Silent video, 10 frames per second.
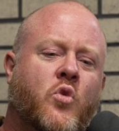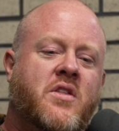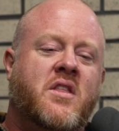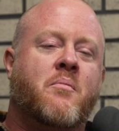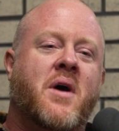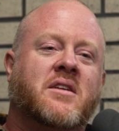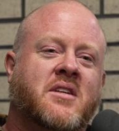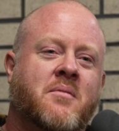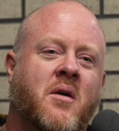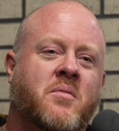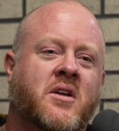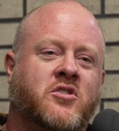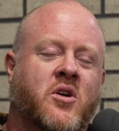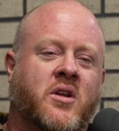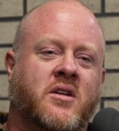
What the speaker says: do you think the best thing about being Jonah